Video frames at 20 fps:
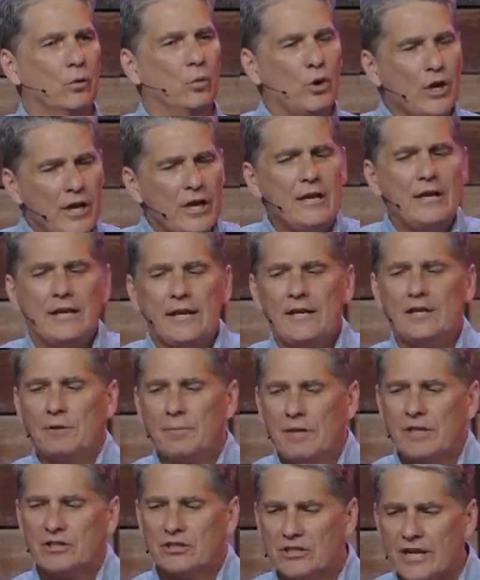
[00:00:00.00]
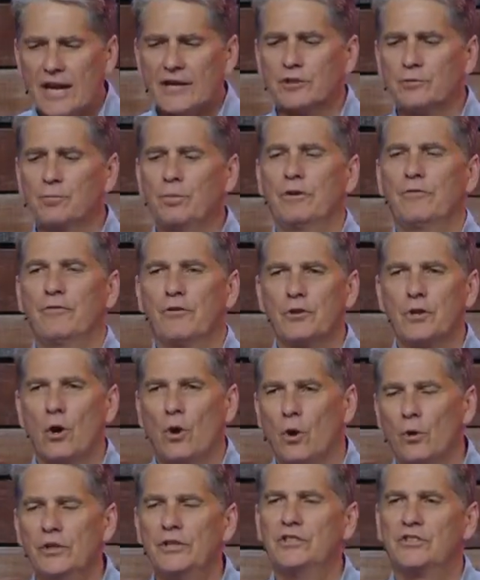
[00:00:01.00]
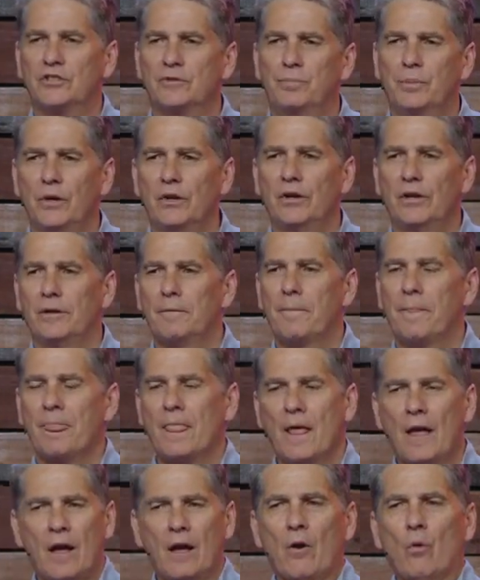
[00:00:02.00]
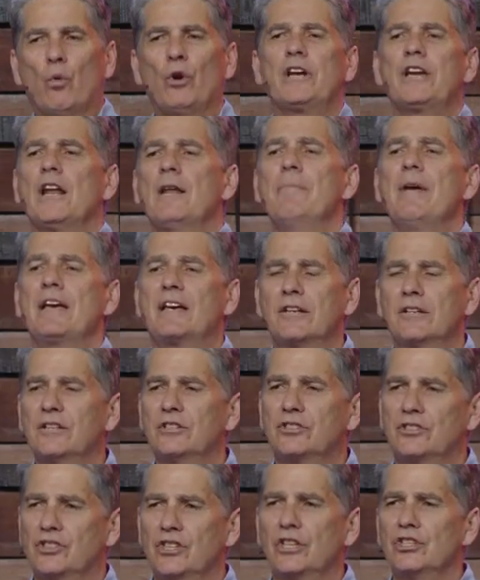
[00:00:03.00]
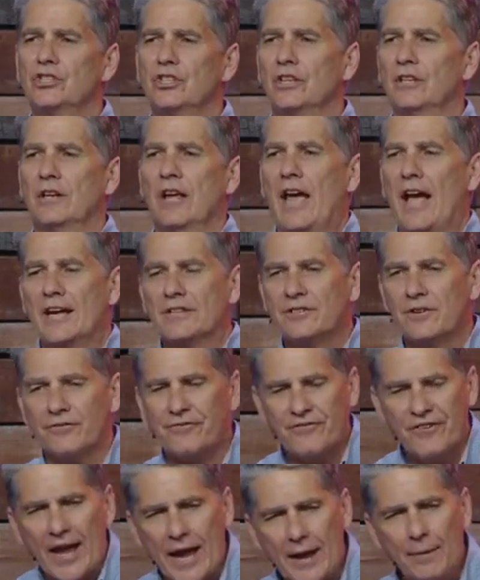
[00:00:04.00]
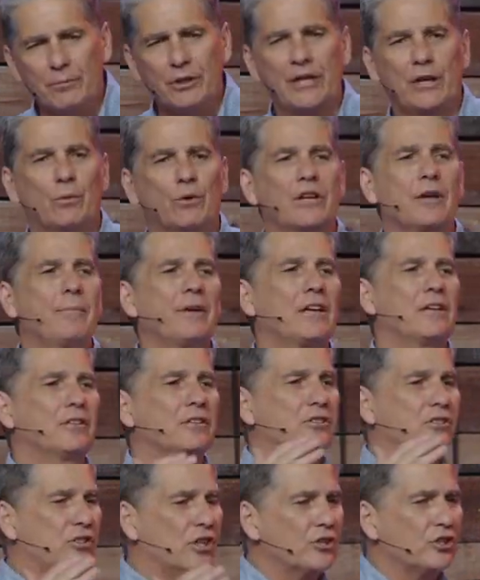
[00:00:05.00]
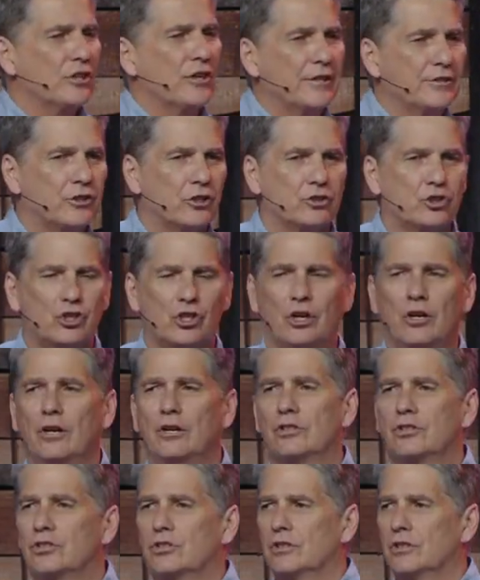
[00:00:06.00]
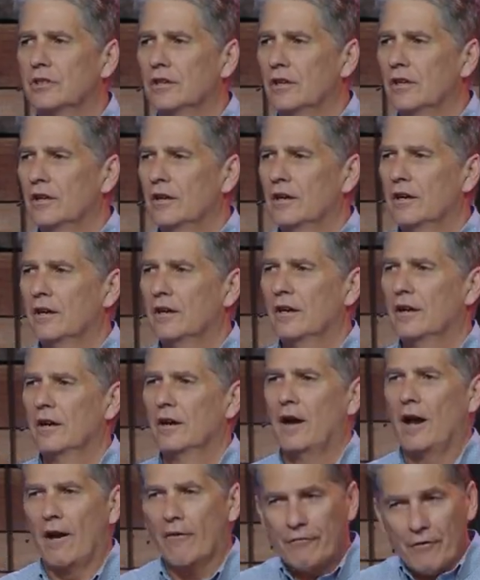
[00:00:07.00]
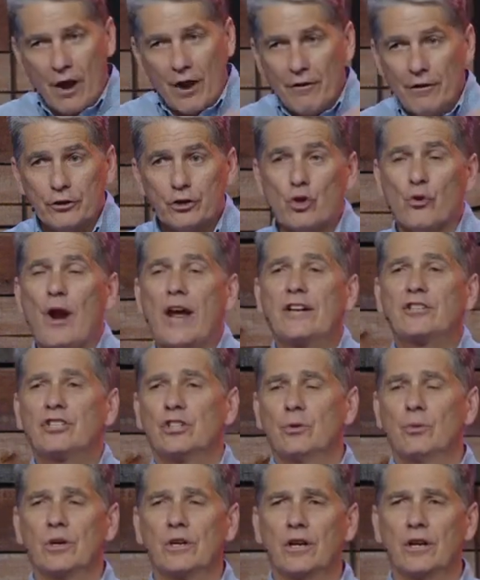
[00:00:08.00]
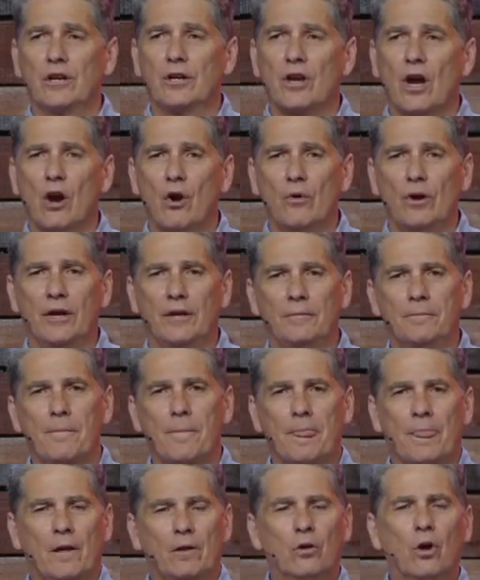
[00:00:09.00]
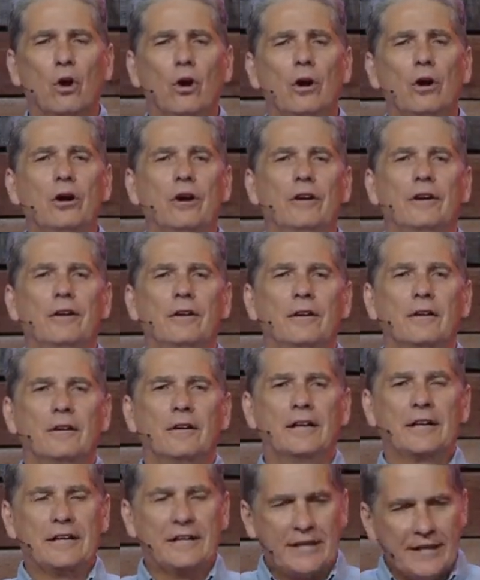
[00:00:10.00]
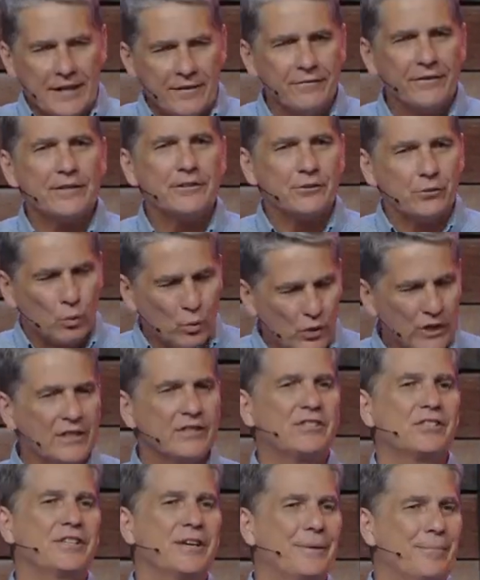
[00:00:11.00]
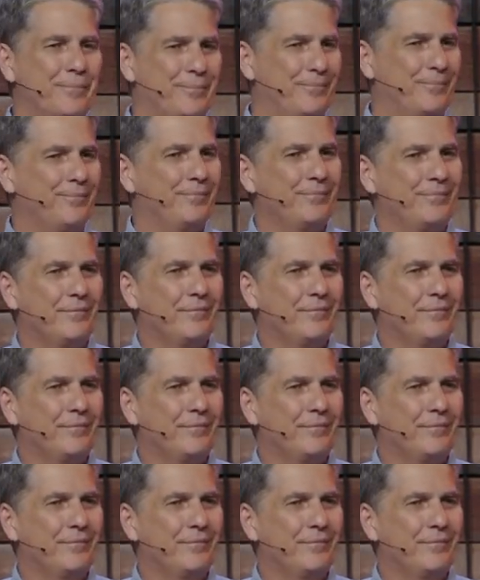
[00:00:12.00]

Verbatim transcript: We need to be desperate for the Holy Spirit. We're going to make a decision as a family. We're going to make a decision as a church of a direction we're going to go in. Lord, give us wisdom.